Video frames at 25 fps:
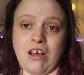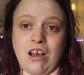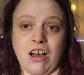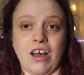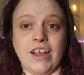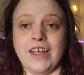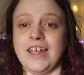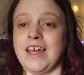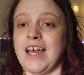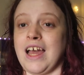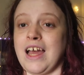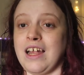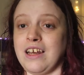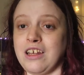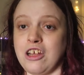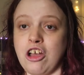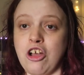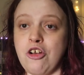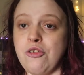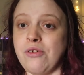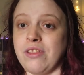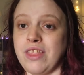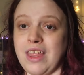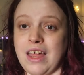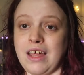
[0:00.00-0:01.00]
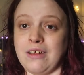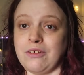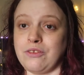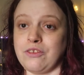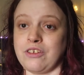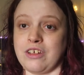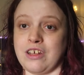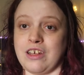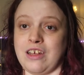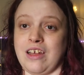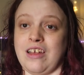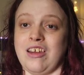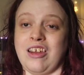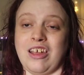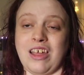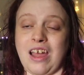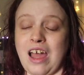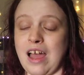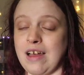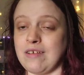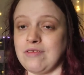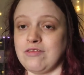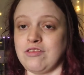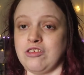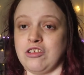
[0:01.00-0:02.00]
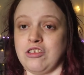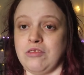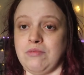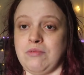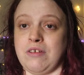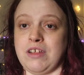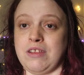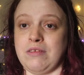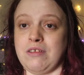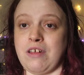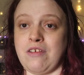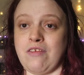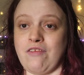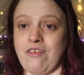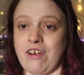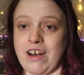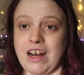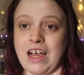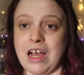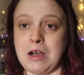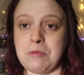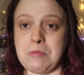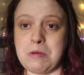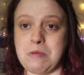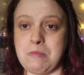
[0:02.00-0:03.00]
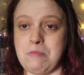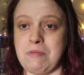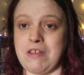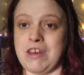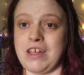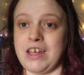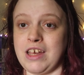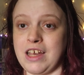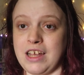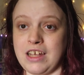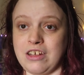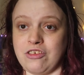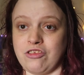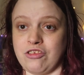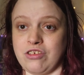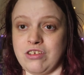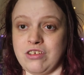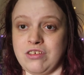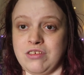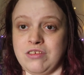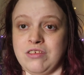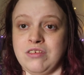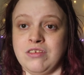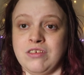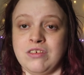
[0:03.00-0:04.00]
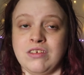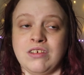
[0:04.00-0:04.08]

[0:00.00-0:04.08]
I can go without it, and I have done when I run out of my medication.